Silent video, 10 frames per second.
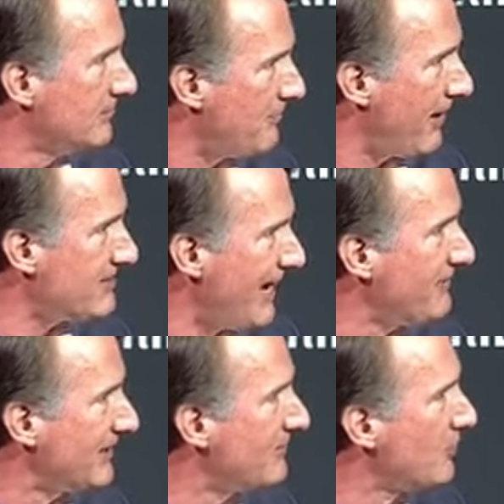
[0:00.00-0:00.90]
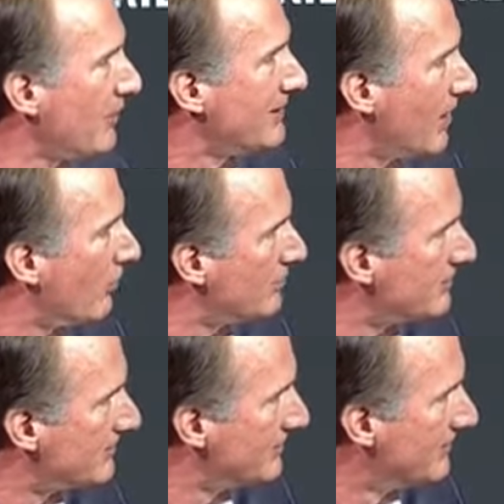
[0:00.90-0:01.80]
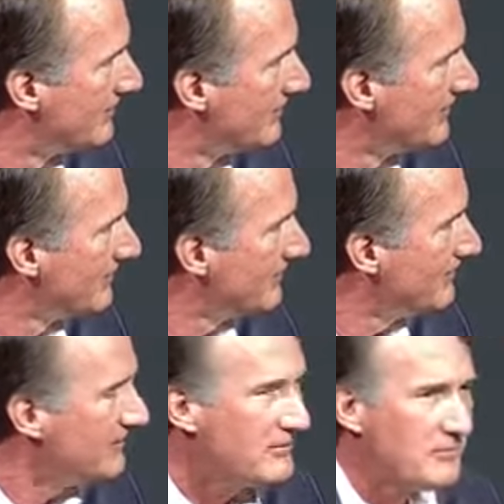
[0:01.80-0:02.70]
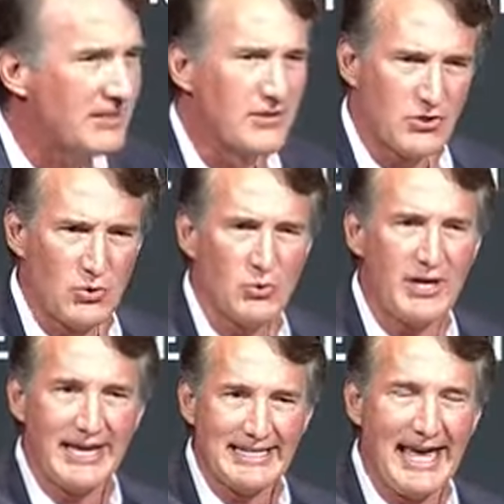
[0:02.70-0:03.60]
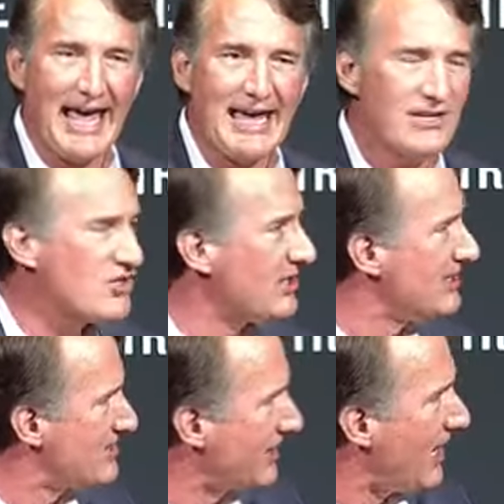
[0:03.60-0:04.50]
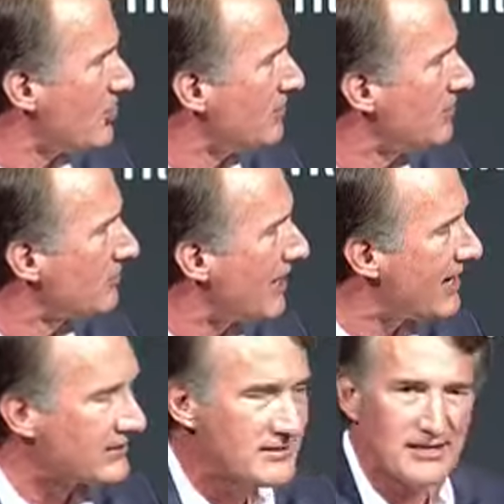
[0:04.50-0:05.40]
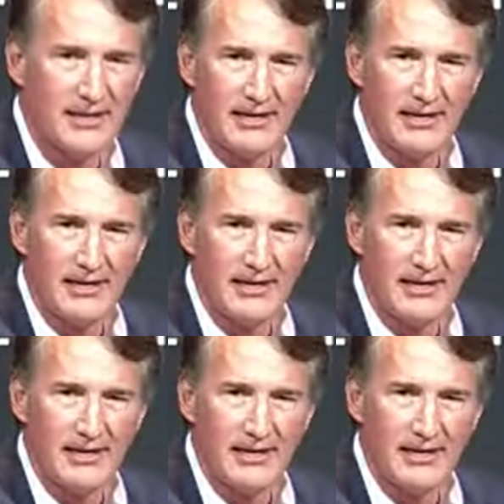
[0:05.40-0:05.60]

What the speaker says: parents have to give a written note. But the school can engage in a discussion around